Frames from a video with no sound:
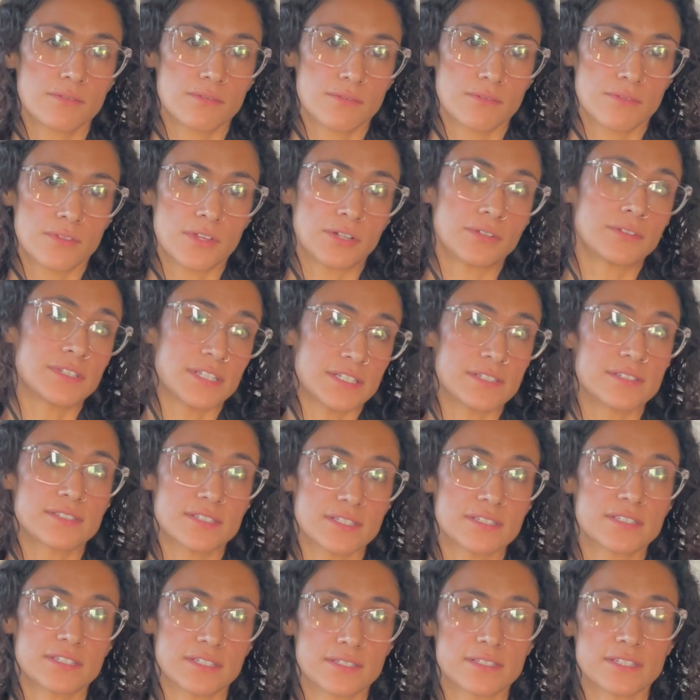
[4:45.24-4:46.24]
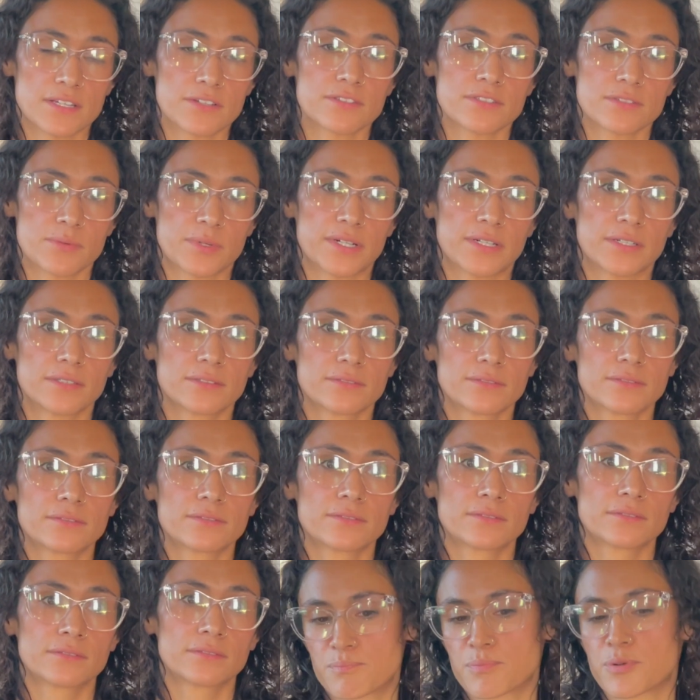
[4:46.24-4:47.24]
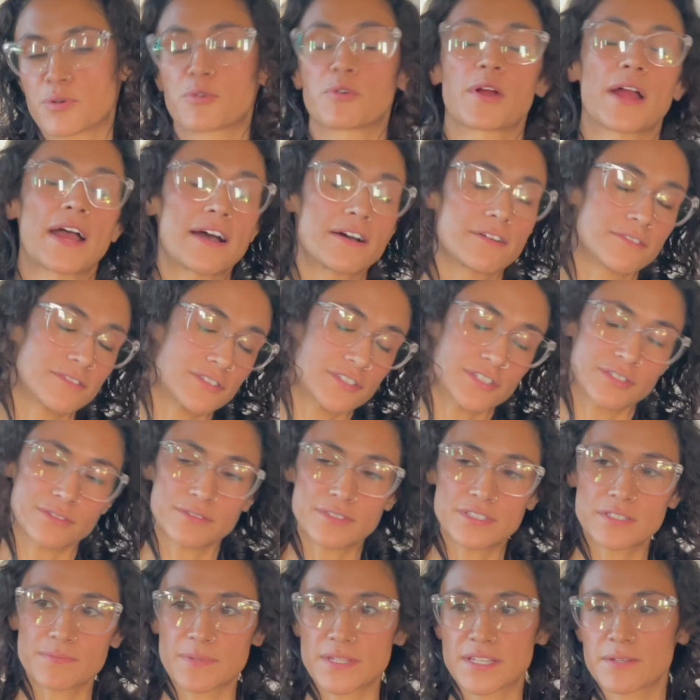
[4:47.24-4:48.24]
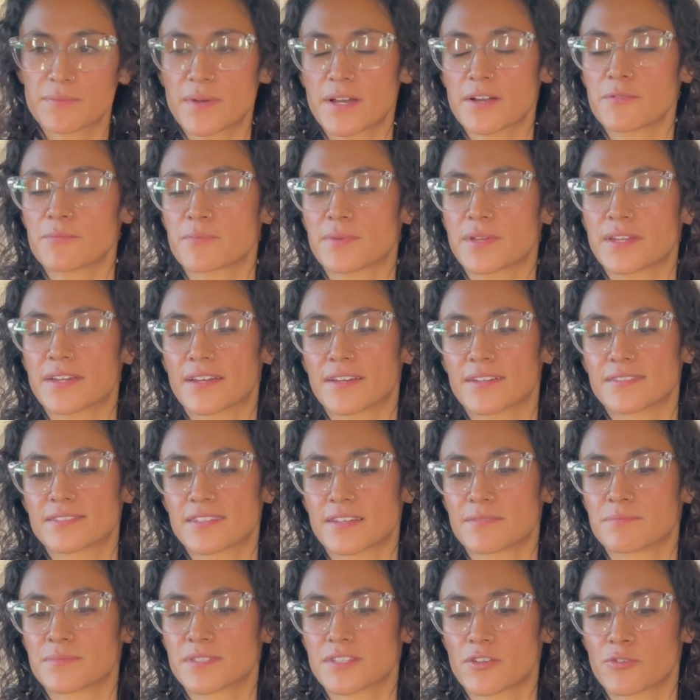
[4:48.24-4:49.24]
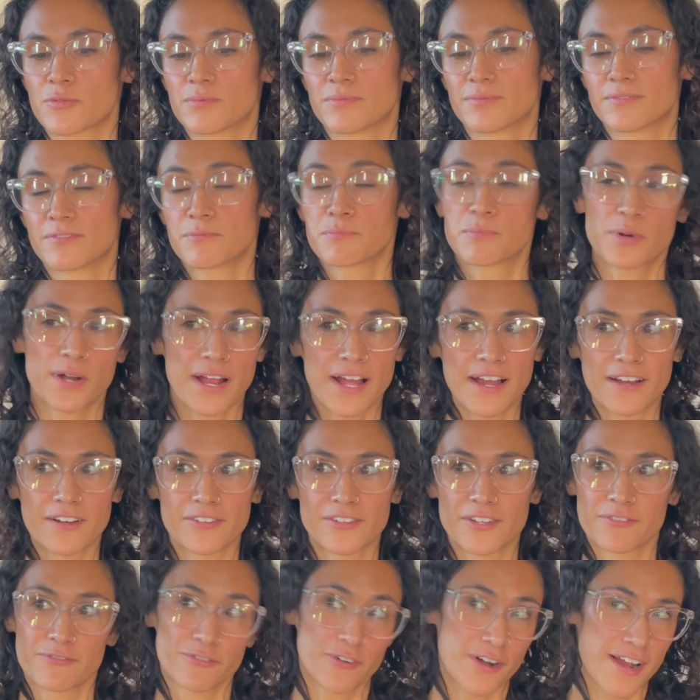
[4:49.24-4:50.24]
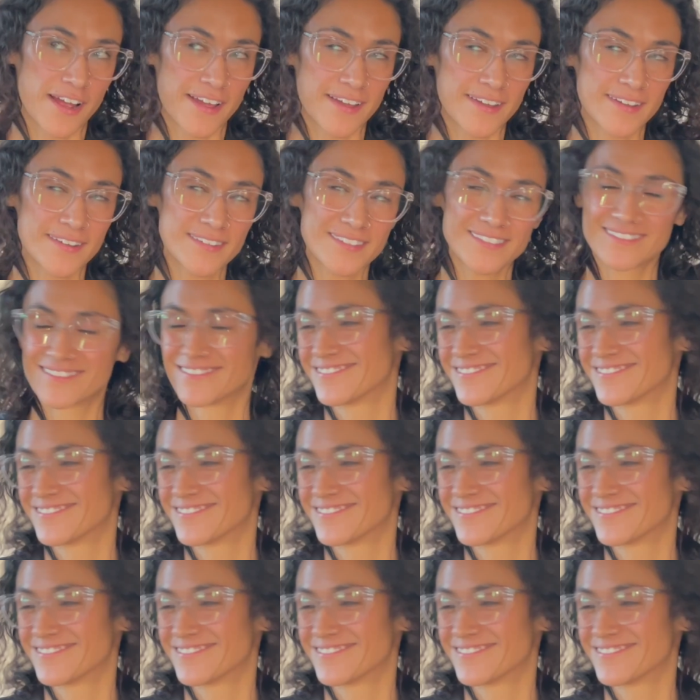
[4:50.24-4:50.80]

they'll need assistance elsewhere. Proud to speak about, because I'm so proud of Ray.